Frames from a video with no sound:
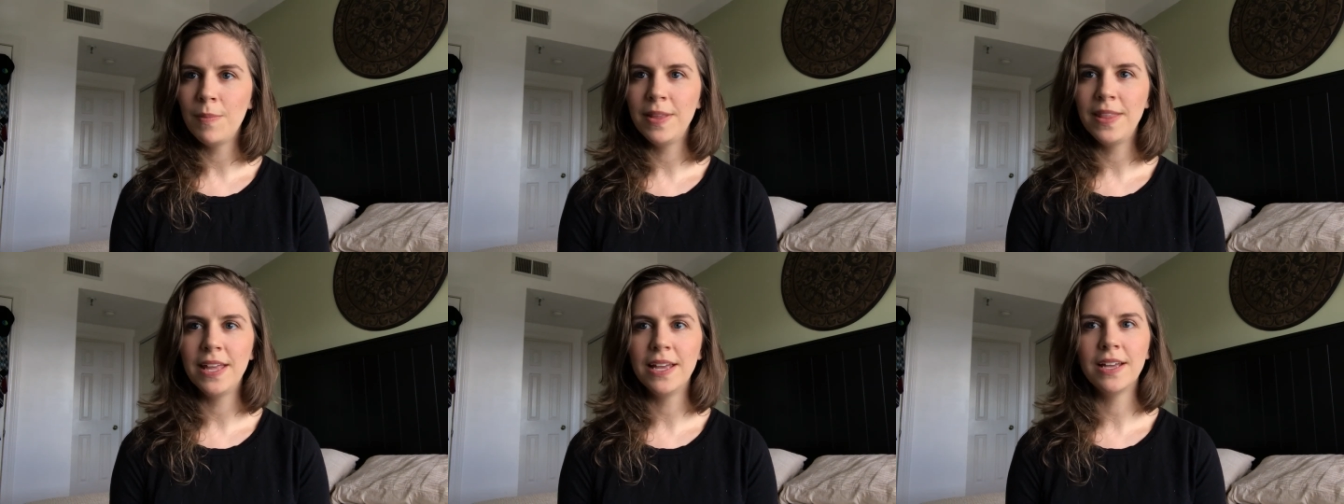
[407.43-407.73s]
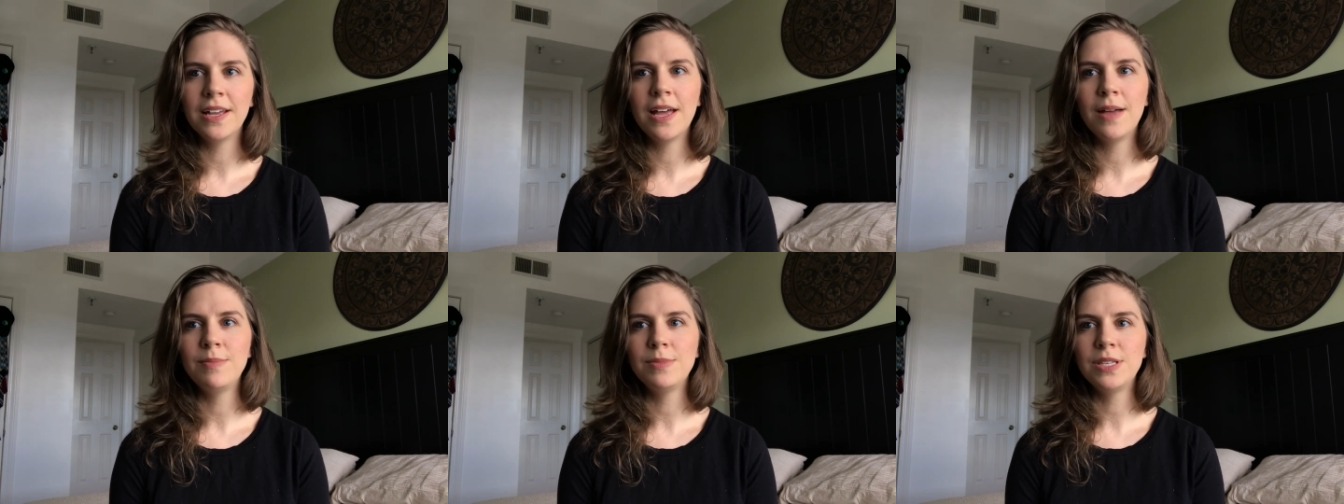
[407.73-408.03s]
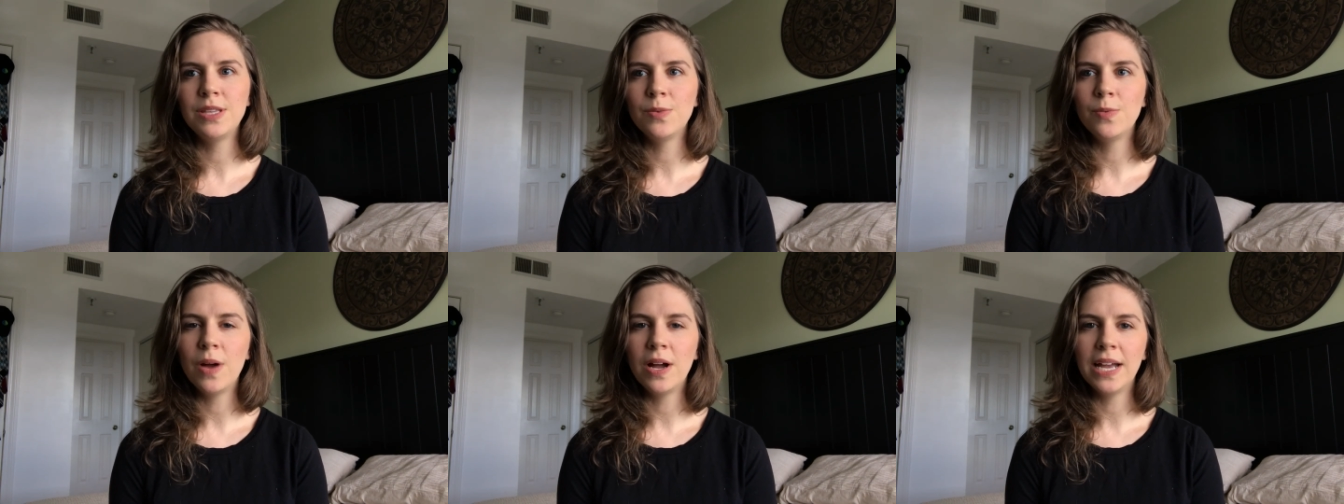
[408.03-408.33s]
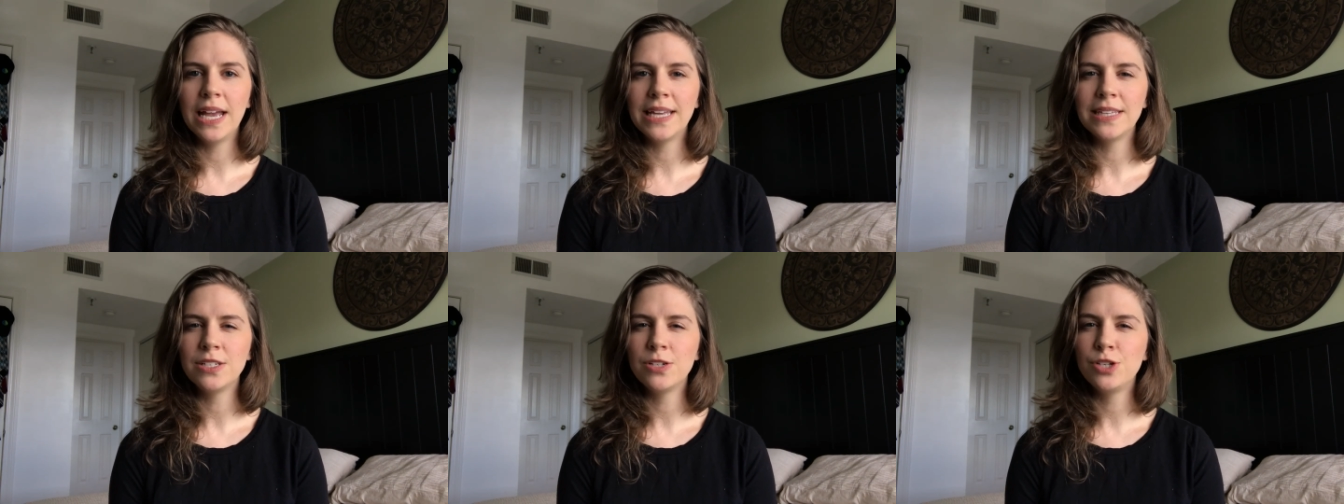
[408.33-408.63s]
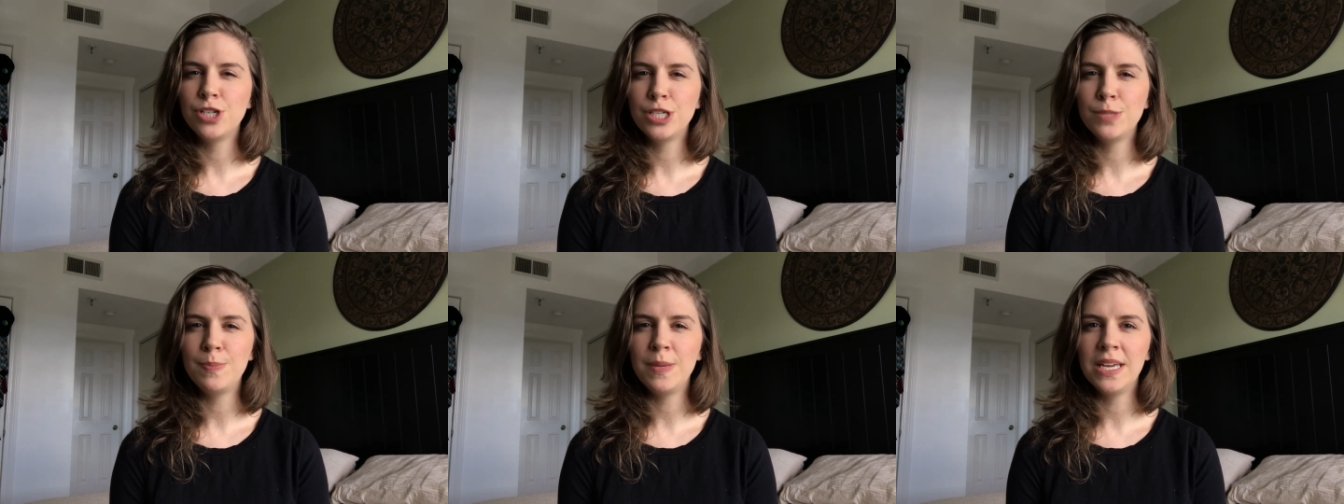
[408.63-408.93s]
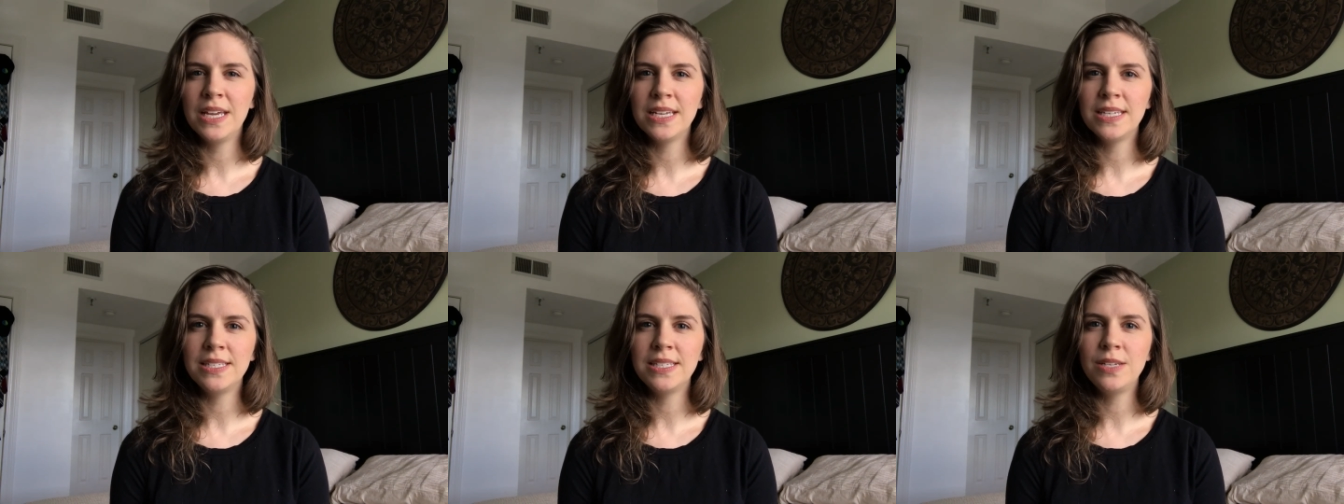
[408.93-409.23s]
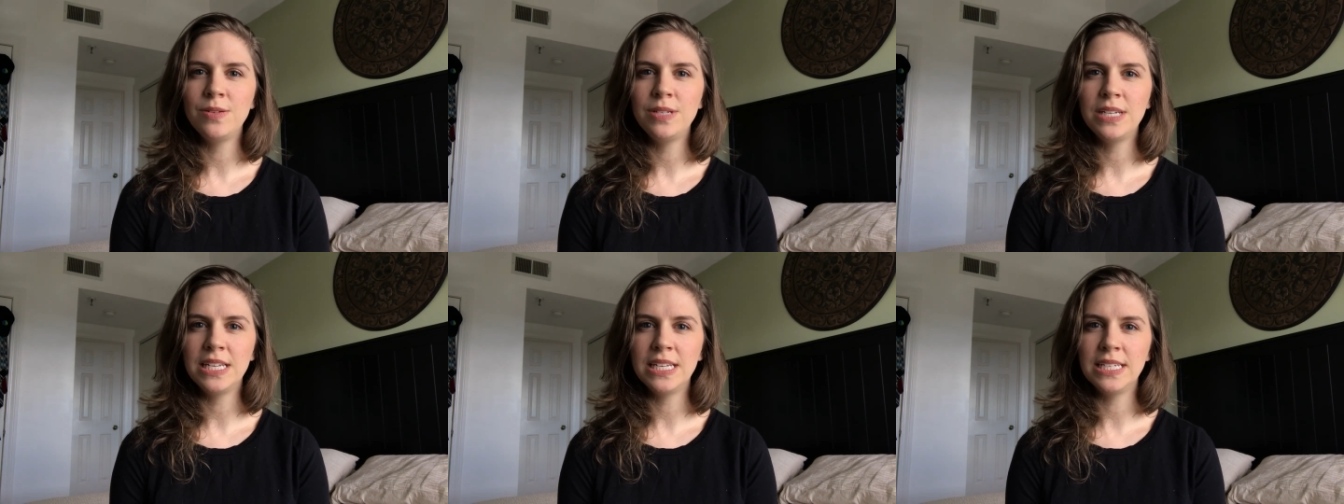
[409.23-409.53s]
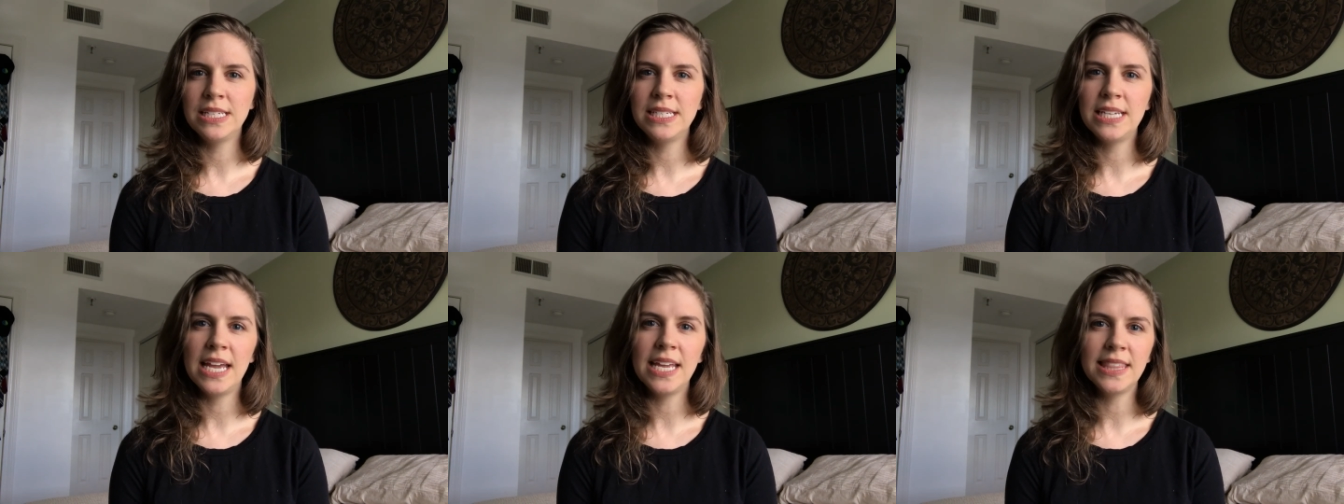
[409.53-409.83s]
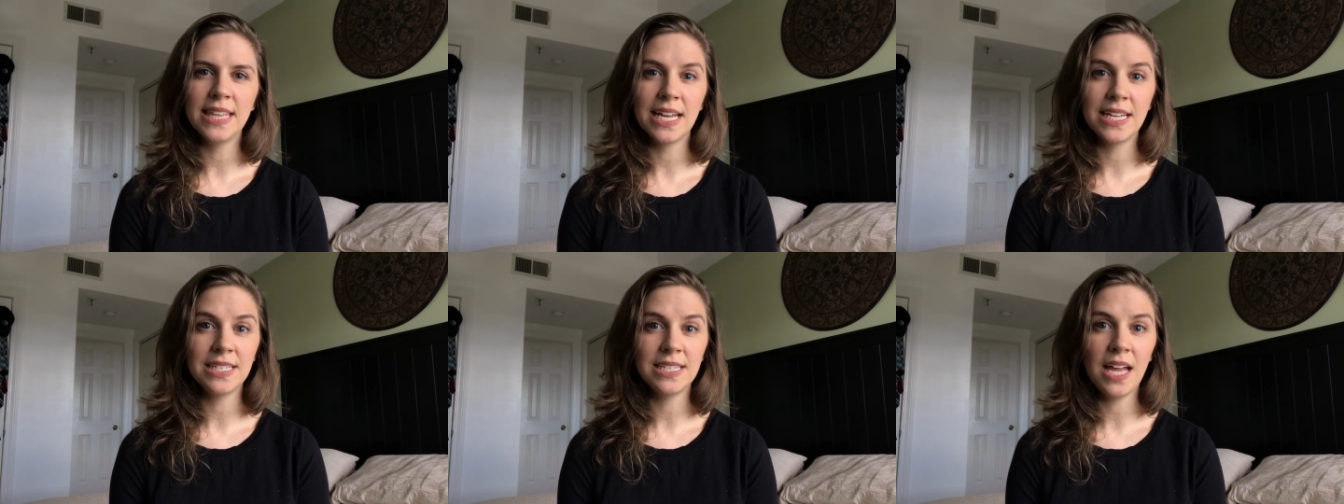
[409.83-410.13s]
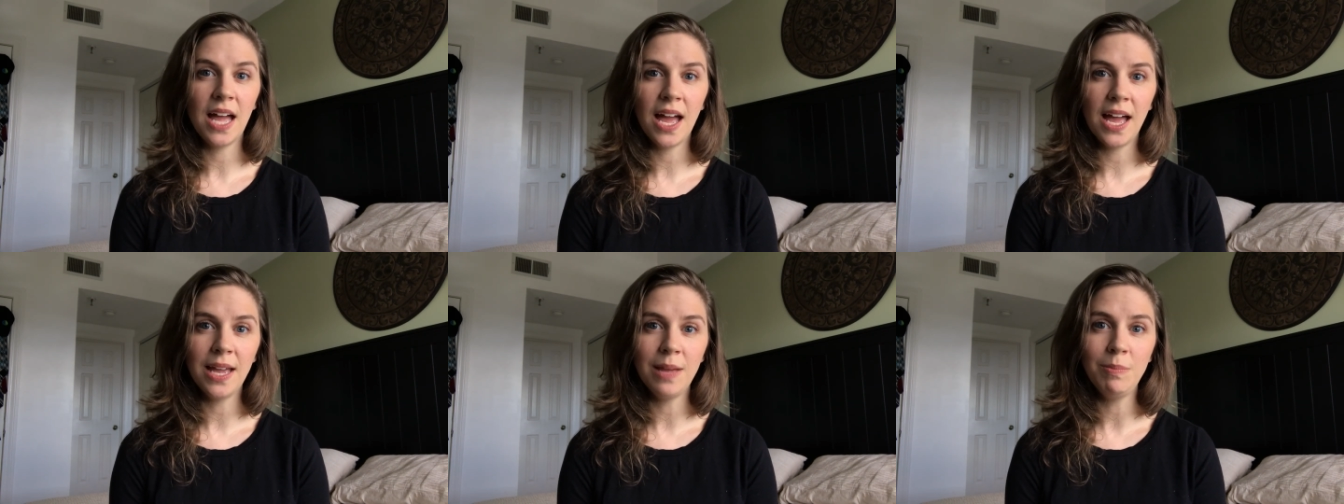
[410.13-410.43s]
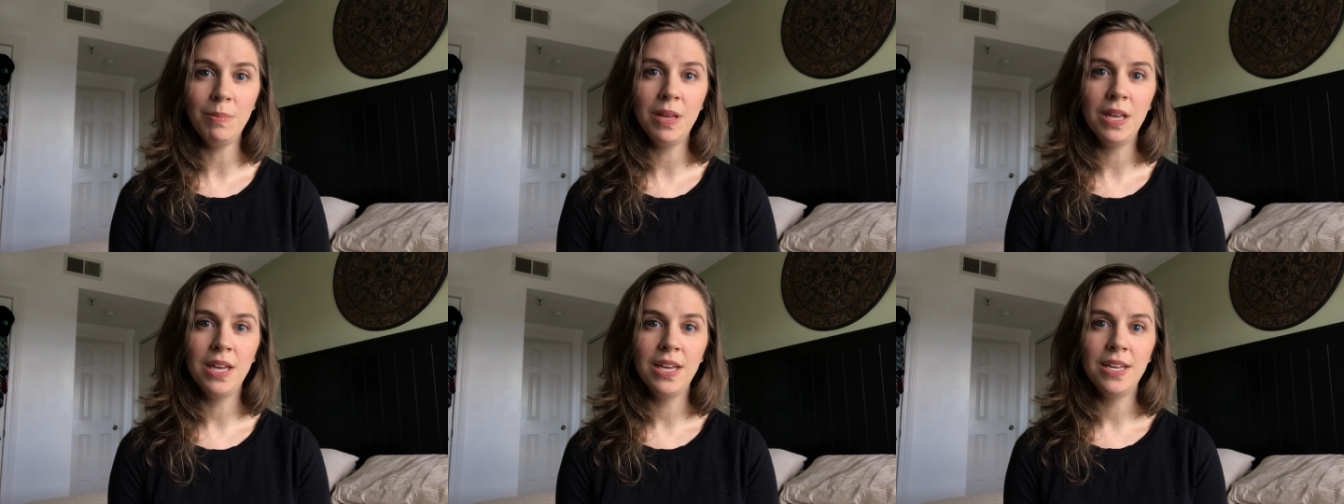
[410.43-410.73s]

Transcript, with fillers: and then come to the wrong answer just because you didn't take that time